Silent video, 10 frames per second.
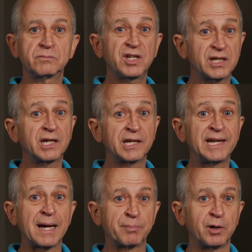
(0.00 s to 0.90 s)
Taking a
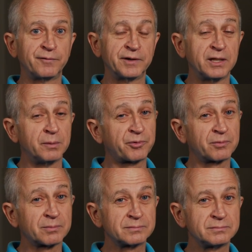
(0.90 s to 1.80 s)
nap often helps.
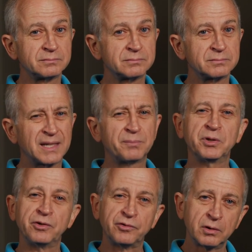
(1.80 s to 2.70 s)
And
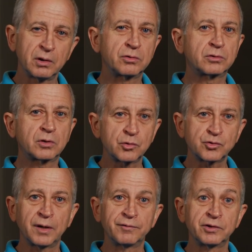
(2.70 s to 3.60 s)
please, don't
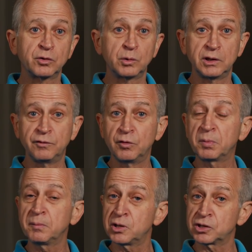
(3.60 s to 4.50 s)
drive until we give you
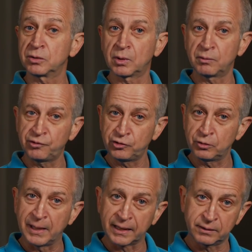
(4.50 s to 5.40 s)
permission when we see
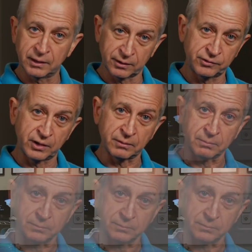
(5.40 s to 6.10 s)
you back the next day.